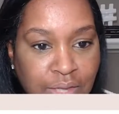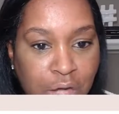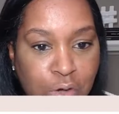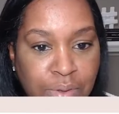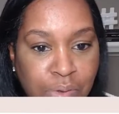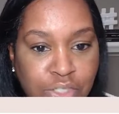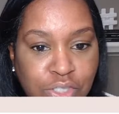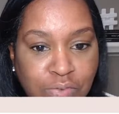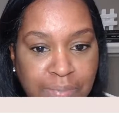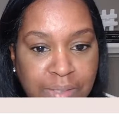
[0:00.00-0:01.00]
I'll be watching
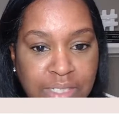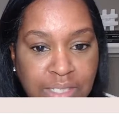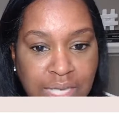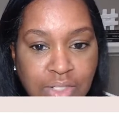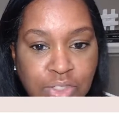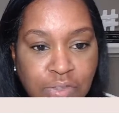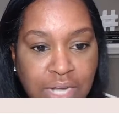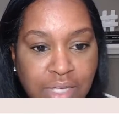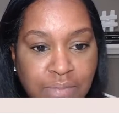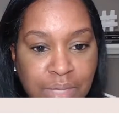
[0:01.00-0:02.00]
the replays again so that I
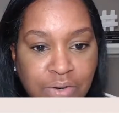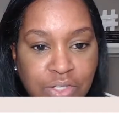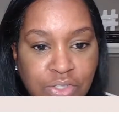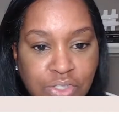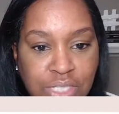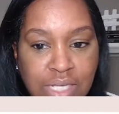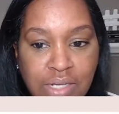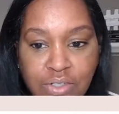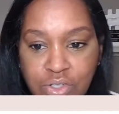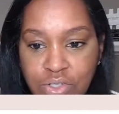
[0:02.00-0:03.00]
can better
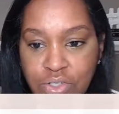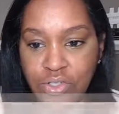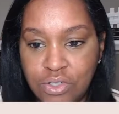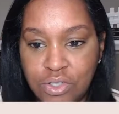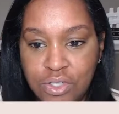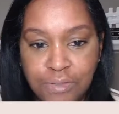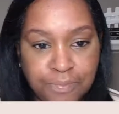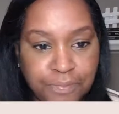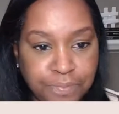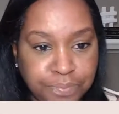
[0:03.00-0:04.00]
understand. Good, good, good,
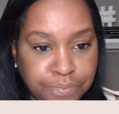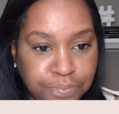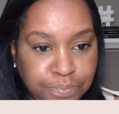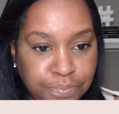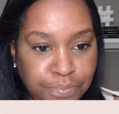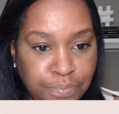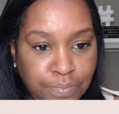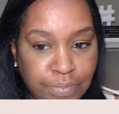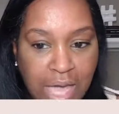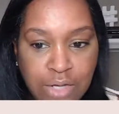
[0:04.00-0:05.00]
good.
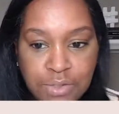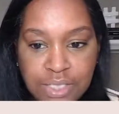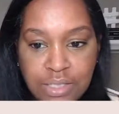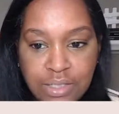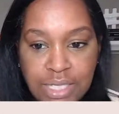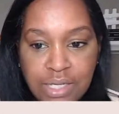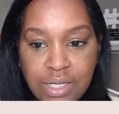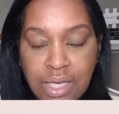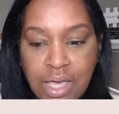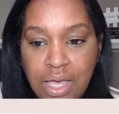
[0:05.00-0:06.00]
I don't see the
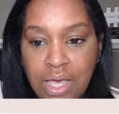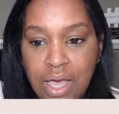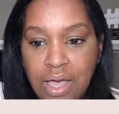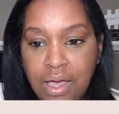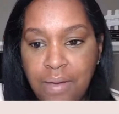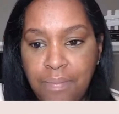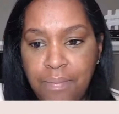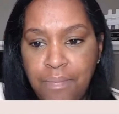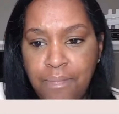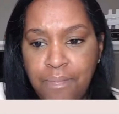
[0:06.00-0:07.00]
link.
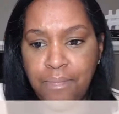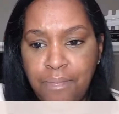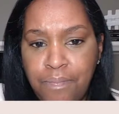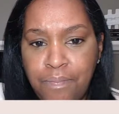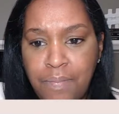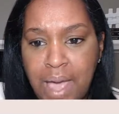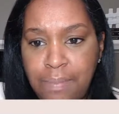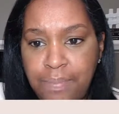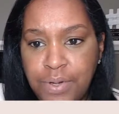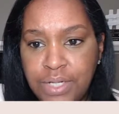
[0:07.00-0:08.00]

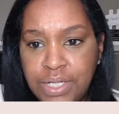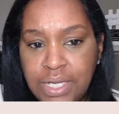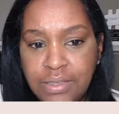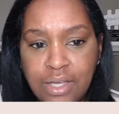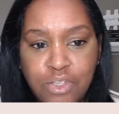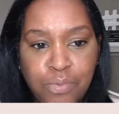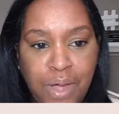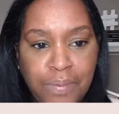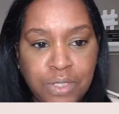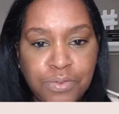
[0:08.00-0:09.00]
I put it in there. You
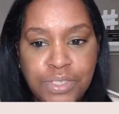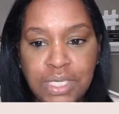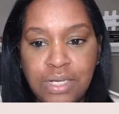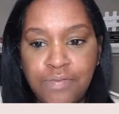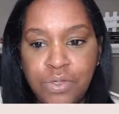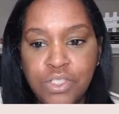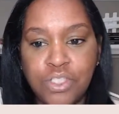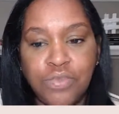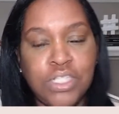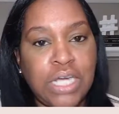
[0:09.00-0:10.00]
probably don't see it. If you could
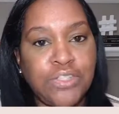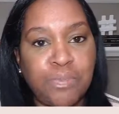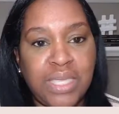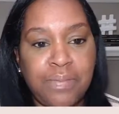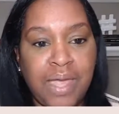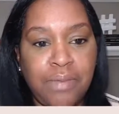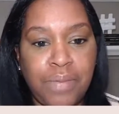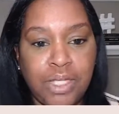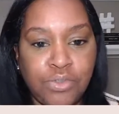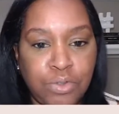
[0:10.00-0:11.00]
just reach out to me in my
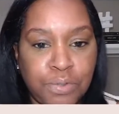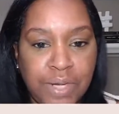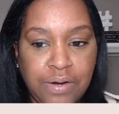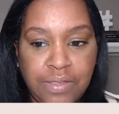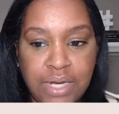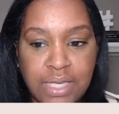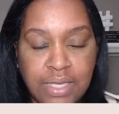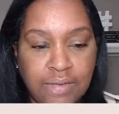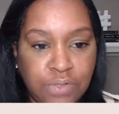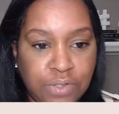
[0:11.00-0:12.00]
inbox, Rosemary, then I can
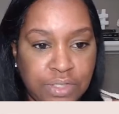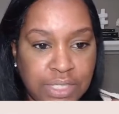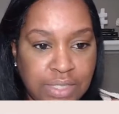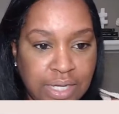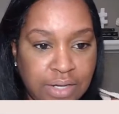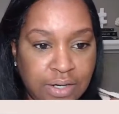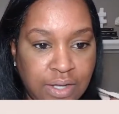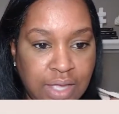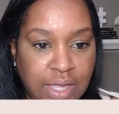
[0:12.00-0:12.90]
give you the link there.